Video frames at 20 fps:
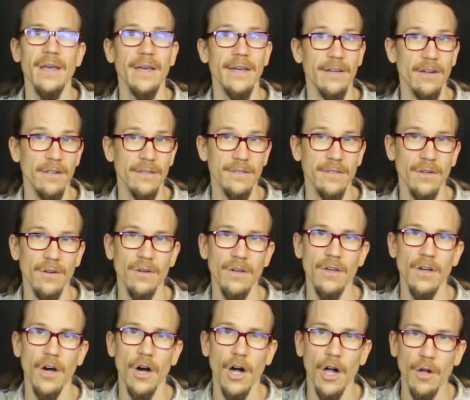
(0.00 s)
And also,
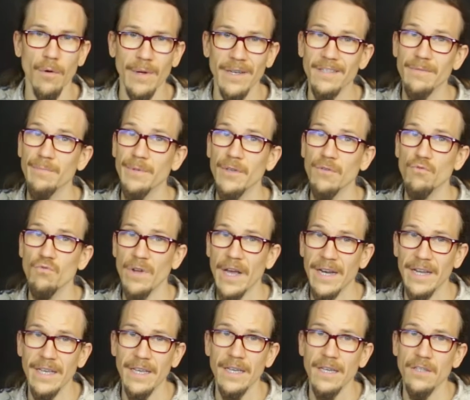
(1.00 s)
always be
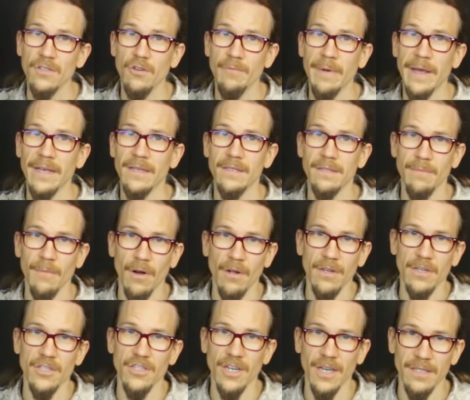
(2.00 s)
ready to make
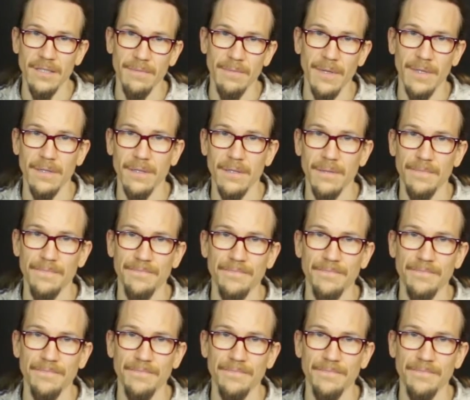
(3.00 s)
small adjustments.